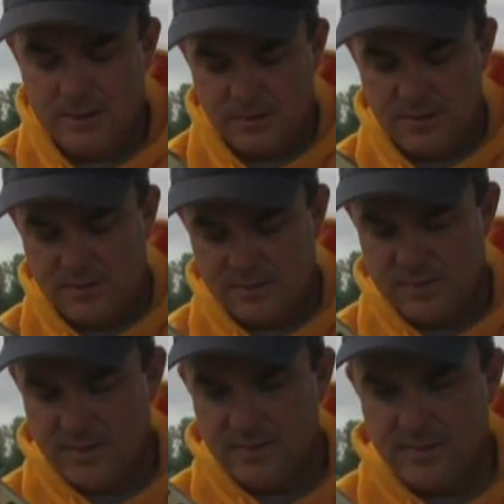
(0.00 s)
So
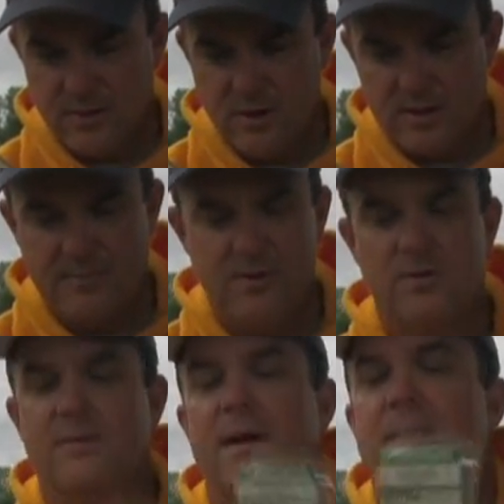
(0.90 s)
this is the hook I'm
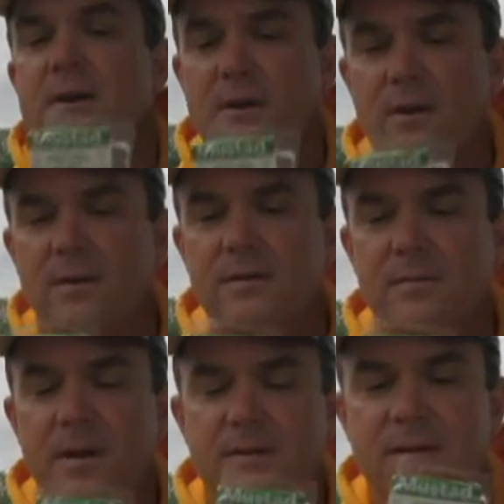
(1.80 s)
using right here. It's
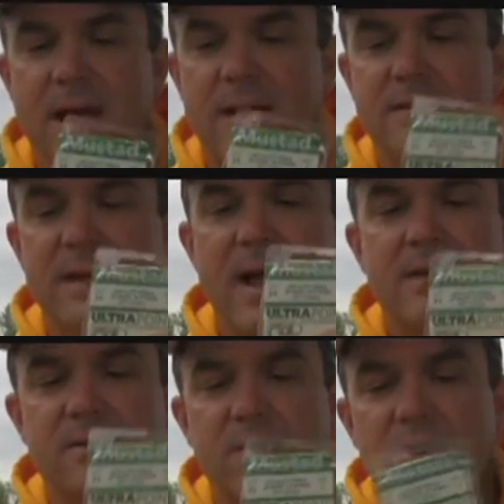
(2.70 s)
a Mustad
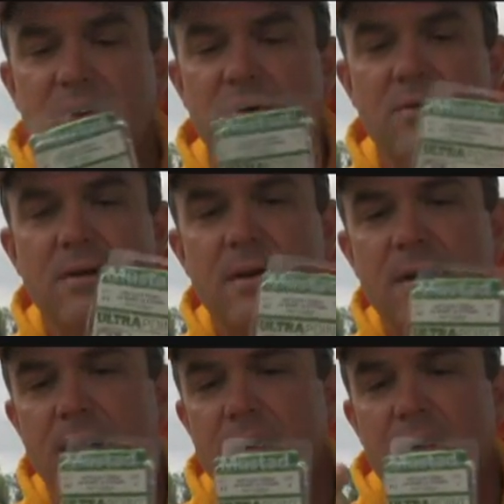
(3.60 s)
size 2,
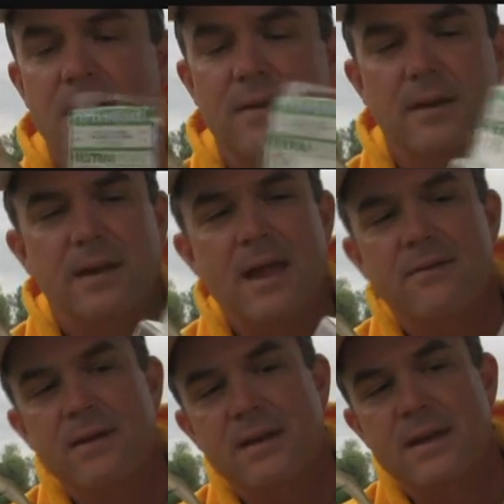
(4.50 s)
the
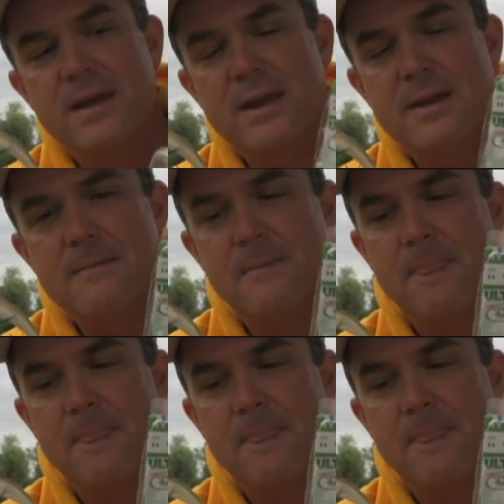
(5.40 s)
KVD